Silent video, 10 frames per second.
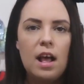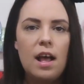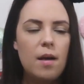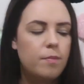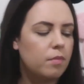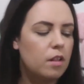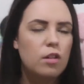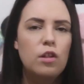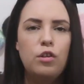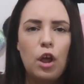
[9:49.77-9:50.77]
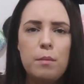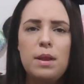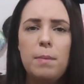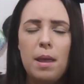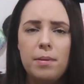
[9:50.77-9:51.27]
There's so
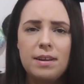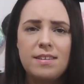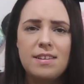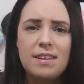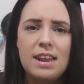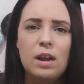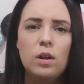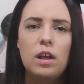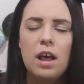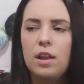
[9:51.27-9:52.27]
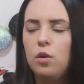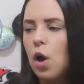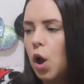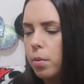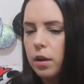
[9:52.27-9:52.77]
many people at Disney, and
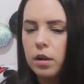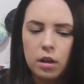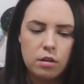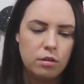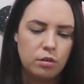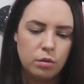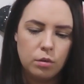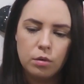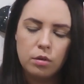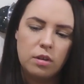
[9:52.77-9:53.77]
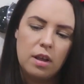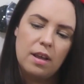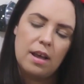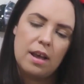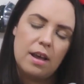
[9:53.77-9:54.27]
you're opening and closing doors
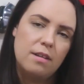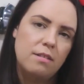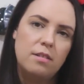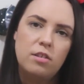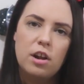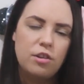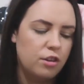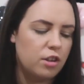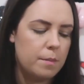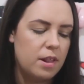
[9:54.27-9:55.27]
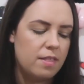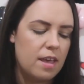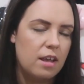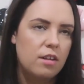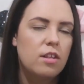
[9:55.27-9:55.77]
and touching so many
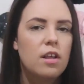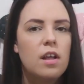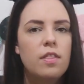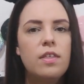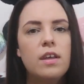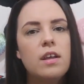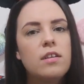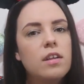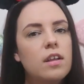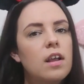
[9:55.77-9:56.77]
things that